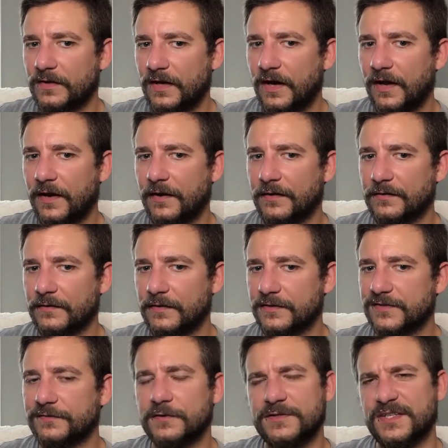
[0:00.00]
And
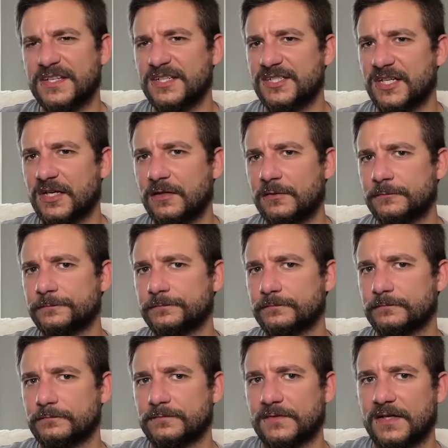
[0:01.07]
as far as I can tell,
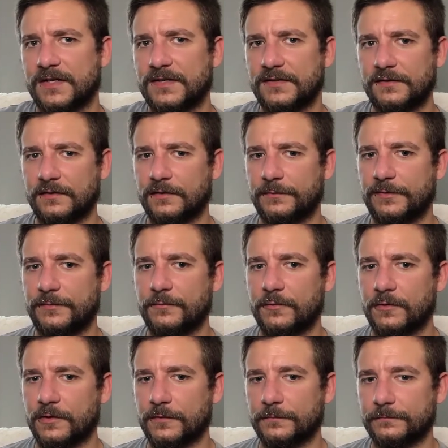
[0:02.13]
I did a little bit
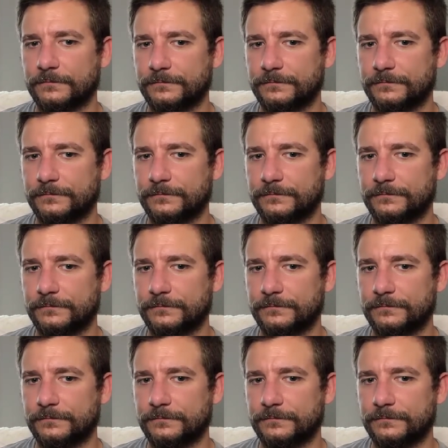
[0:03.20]
more